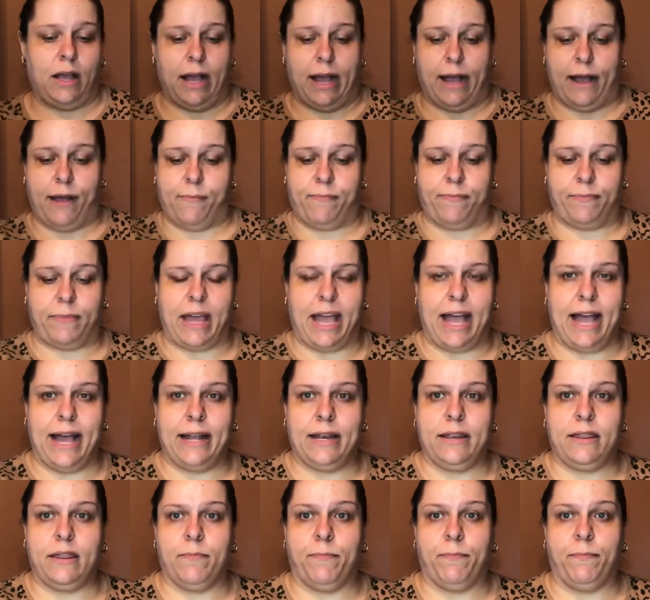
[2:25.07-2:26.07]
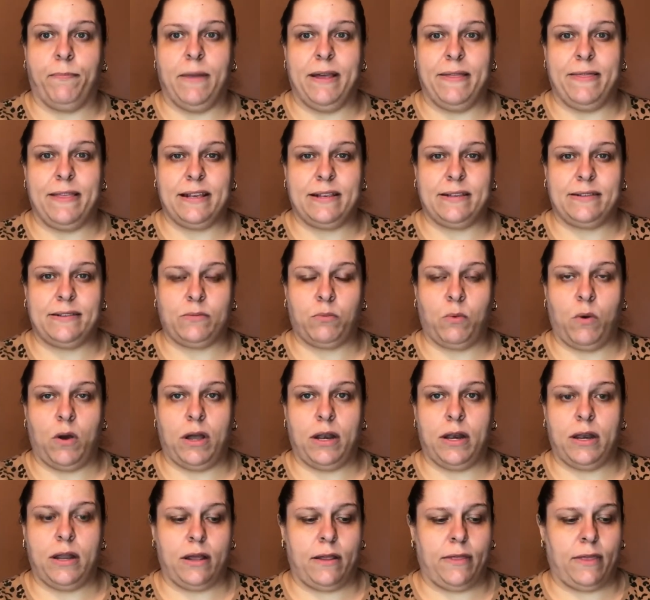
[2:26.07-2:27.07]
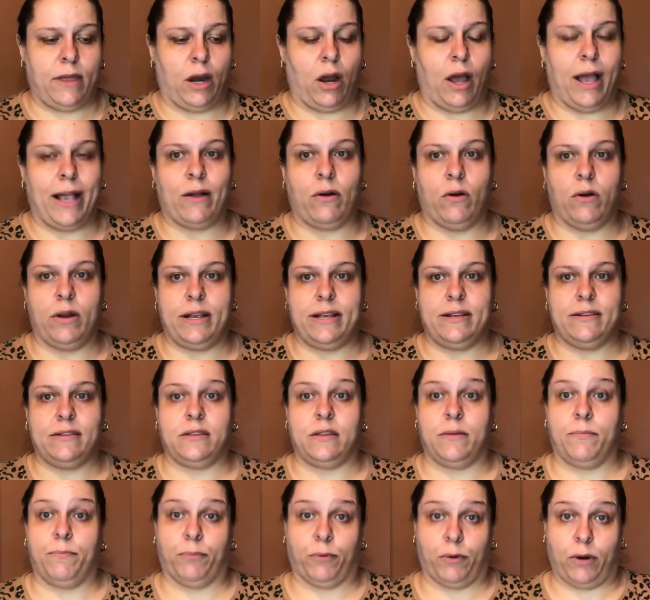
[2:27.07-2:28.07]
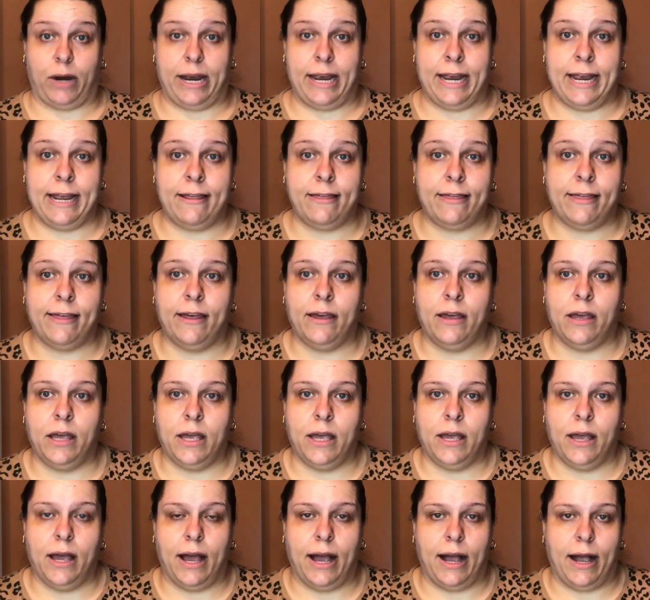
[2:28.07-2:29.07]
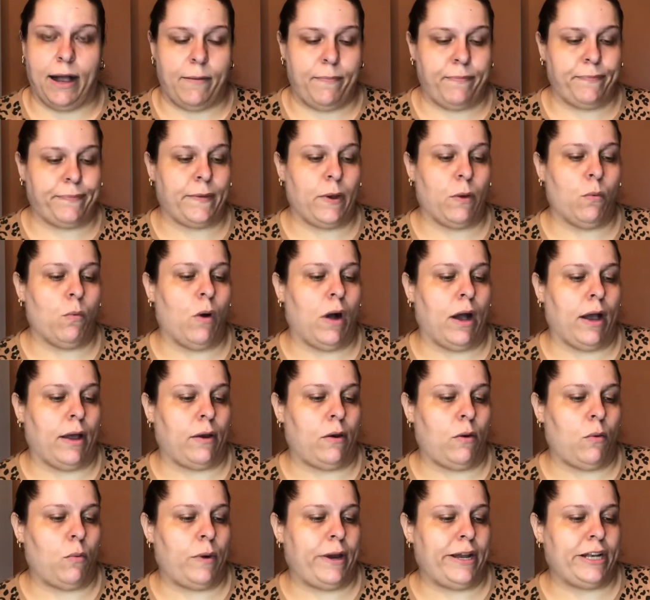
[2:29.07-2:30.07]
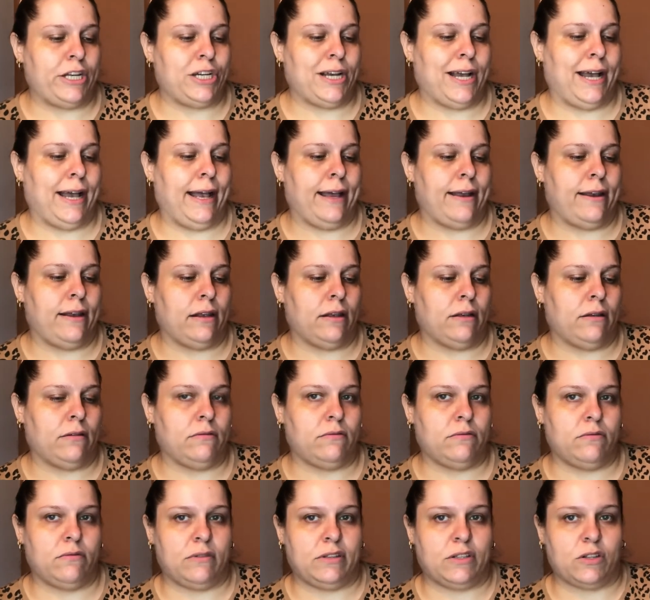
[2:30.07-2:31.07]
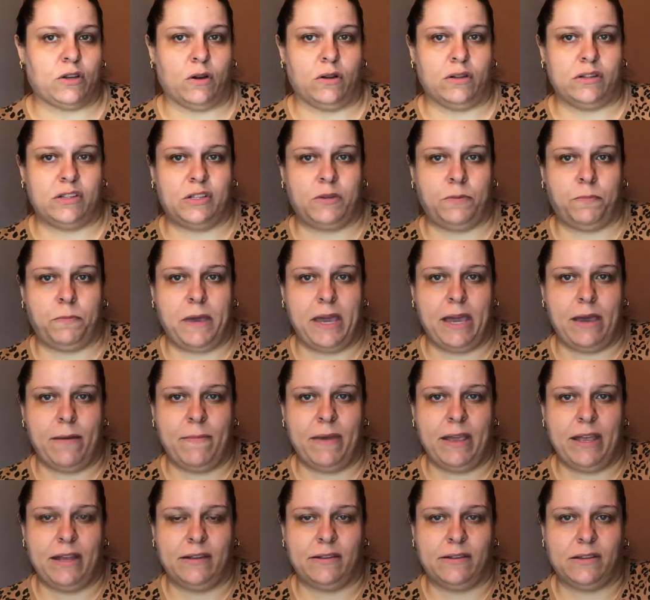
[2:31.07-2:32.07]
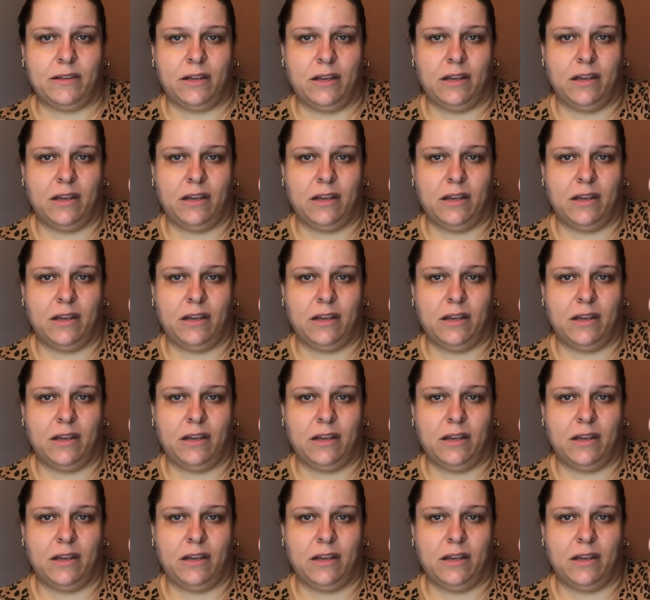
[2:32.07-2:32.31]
They had this one that I got is the Breathe one, which had, it's got spearmint.